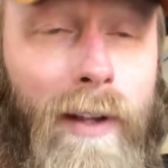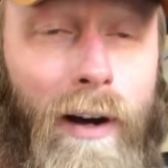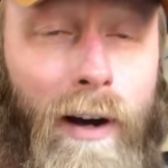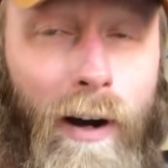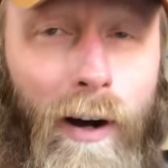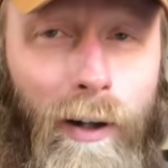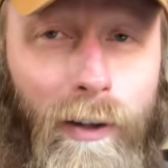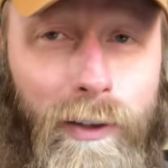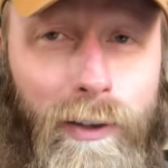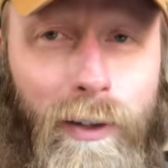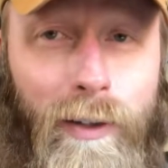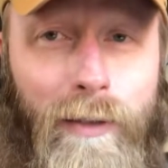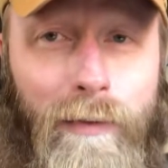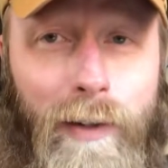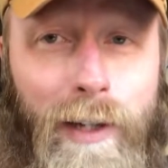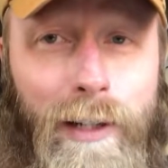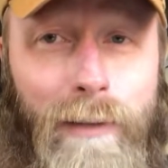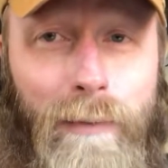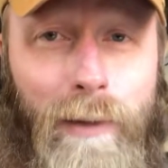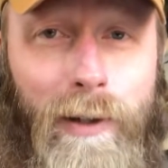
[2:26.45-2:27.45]
Also, the
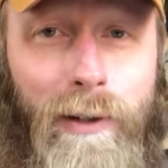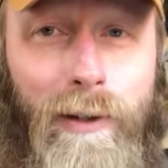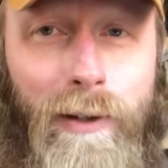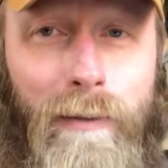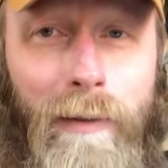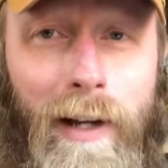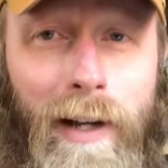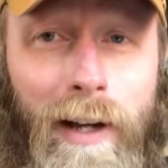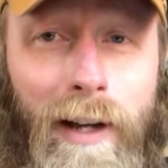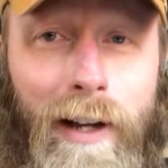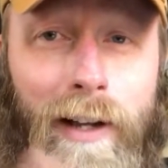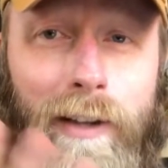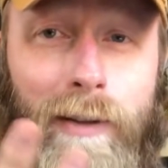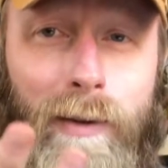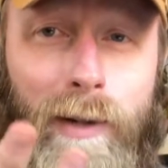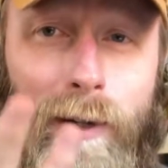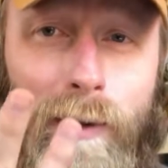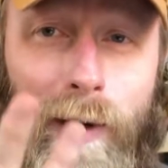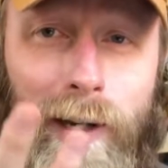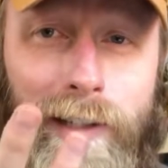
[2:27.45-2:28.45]
Facebook group,
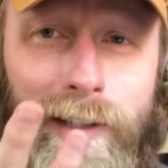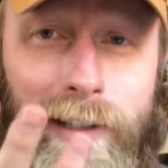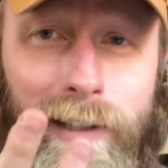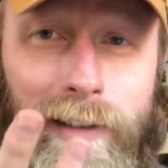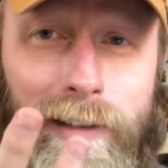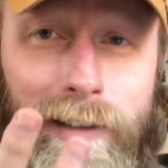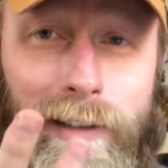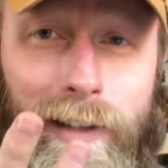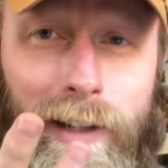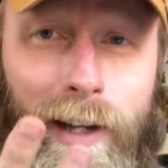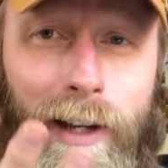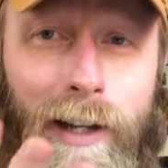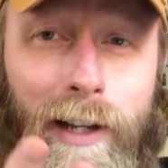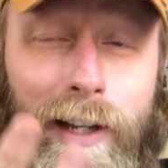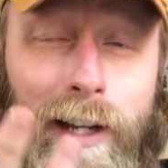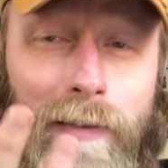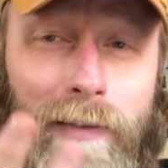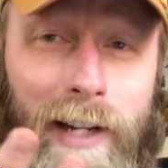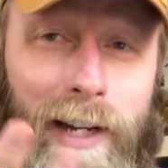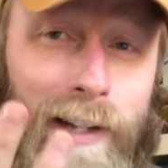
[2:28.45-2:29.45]
3 questions.
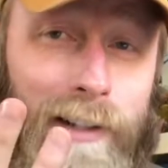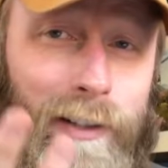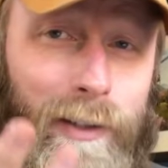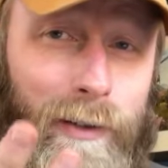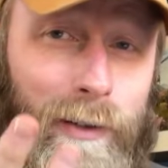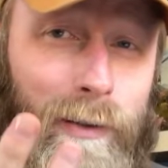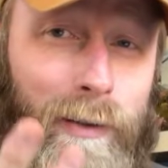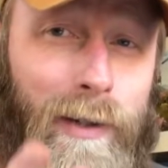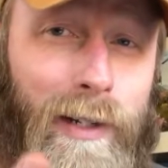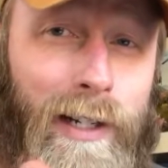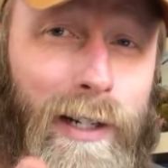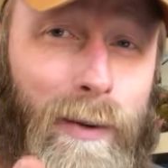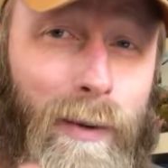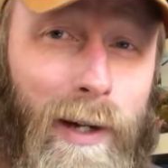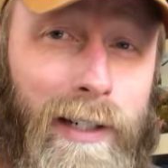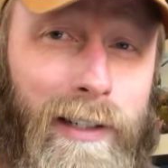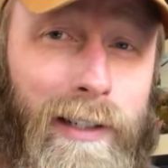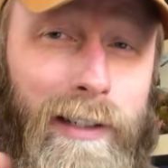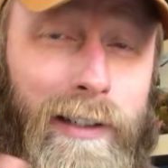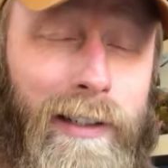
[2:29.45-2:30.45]
You have to answer 3
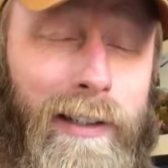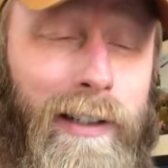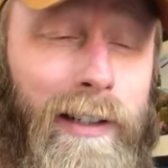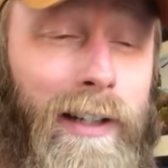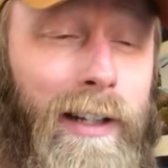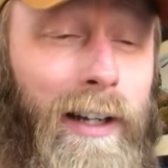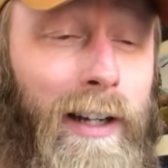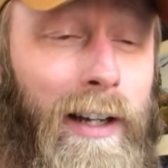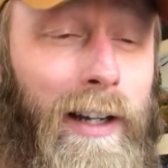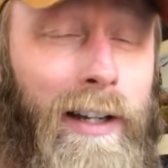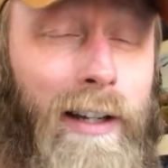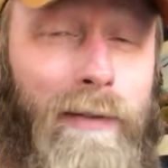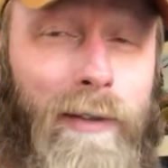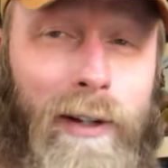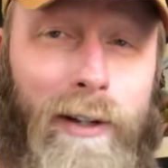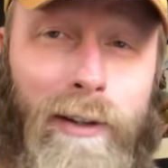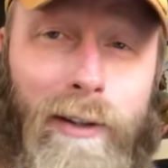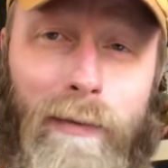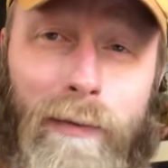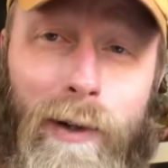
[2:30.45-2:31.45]
questions. If
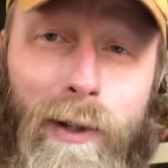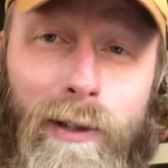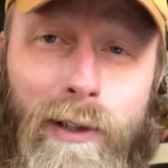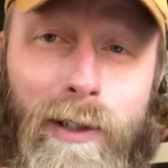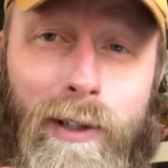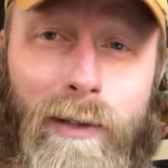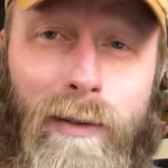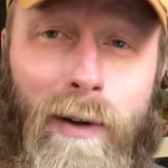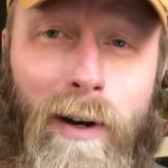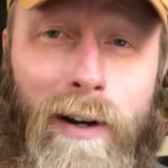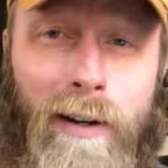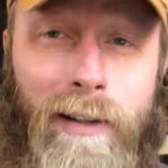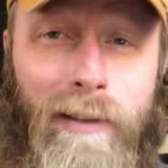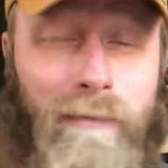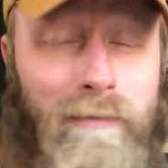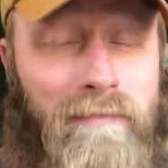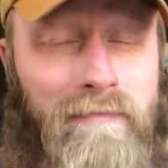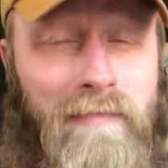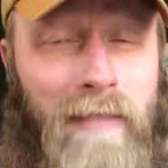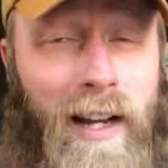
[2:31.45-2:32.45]
you get the first 2
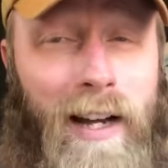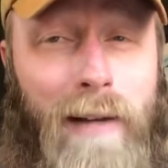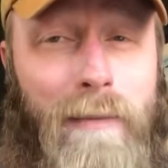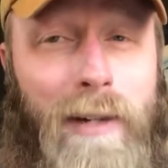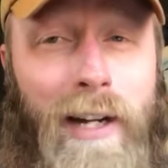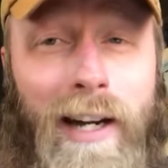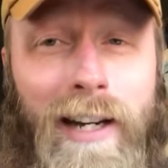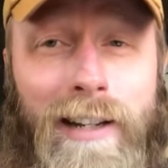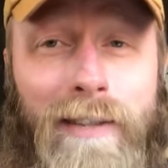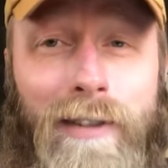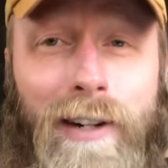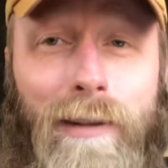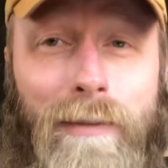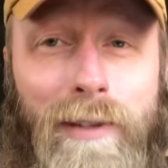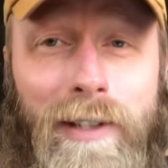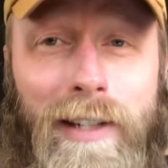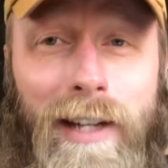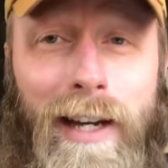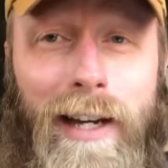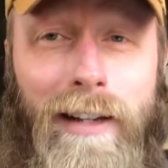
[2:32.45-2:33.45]
wrong, I'm not even
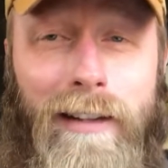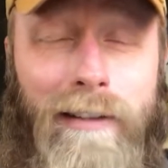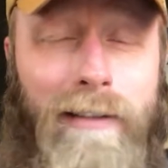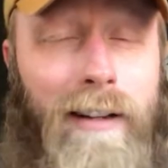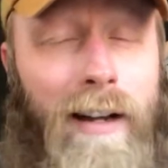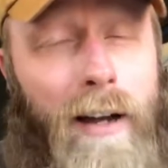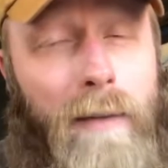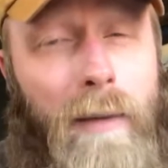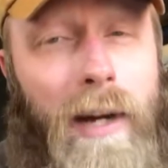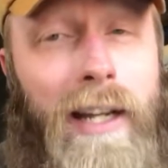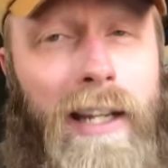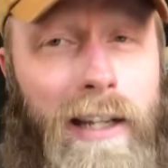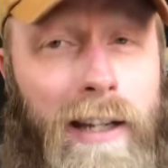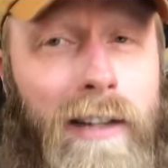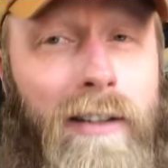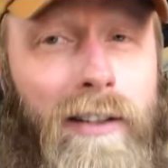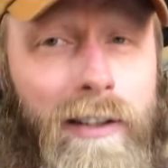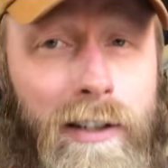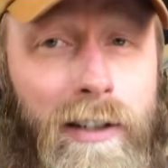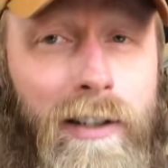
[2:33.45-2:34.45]
upset. I might
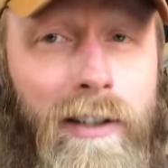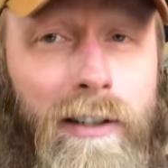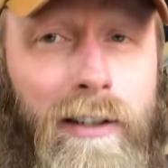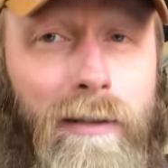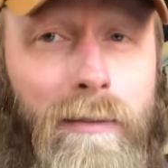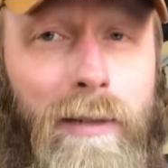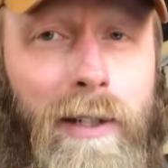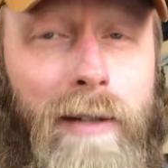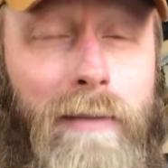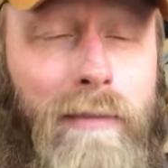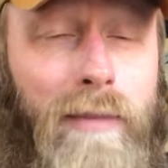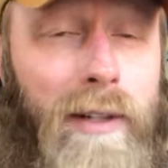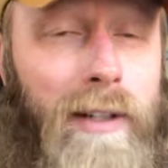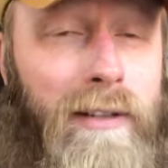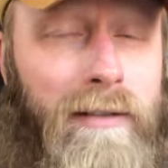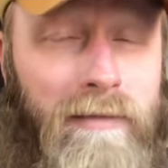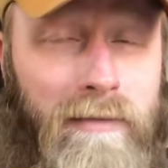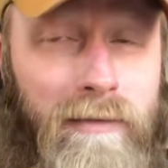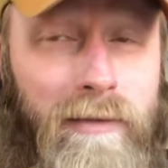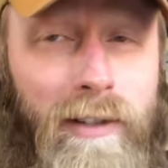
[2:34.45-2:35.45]
giggle at you a little bit,
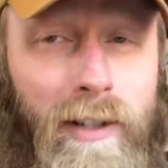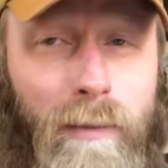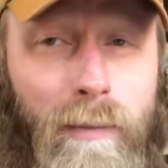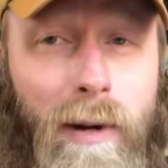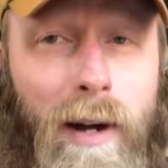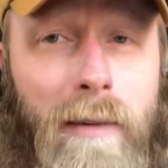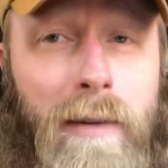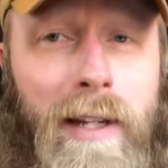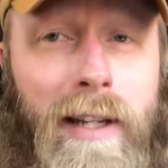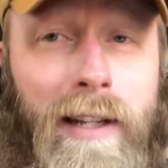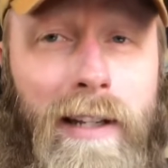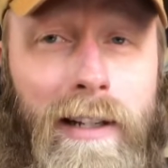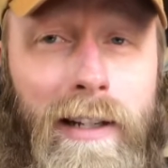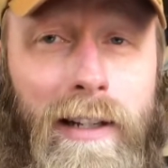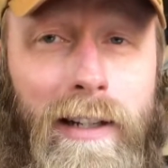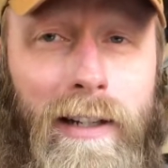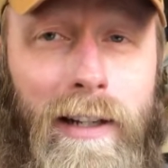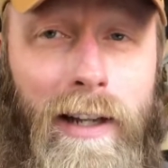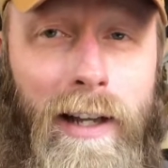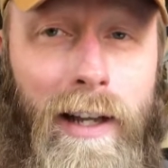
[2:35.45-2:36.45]
but you're probably getting
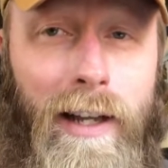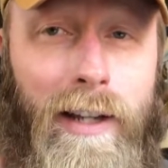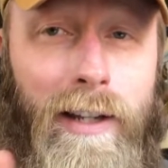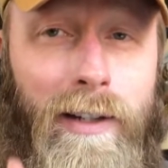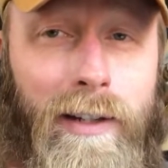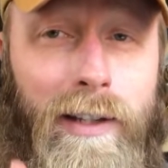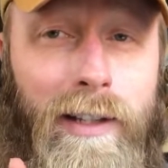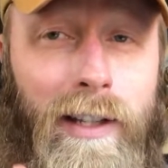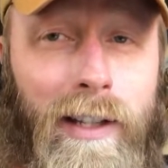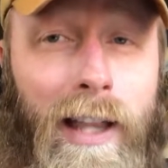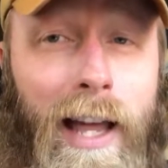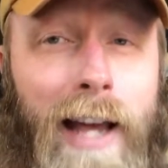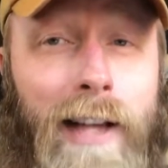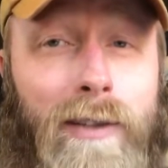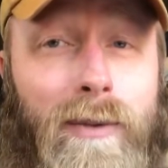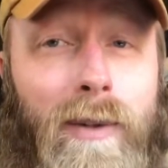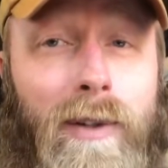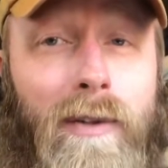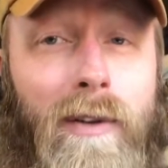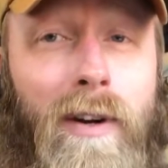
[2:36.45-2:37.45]
in. You get the
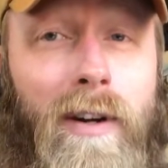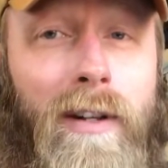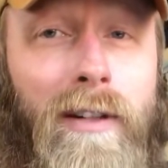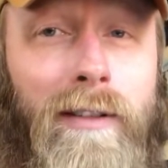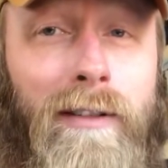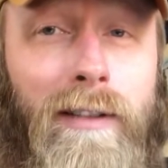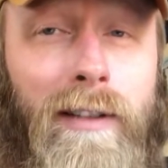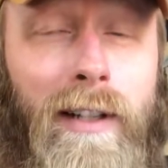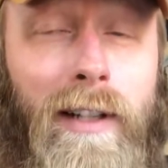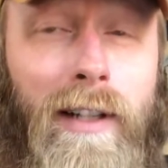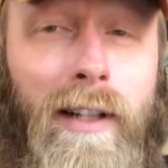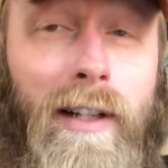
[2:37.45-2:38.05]
last one wrong,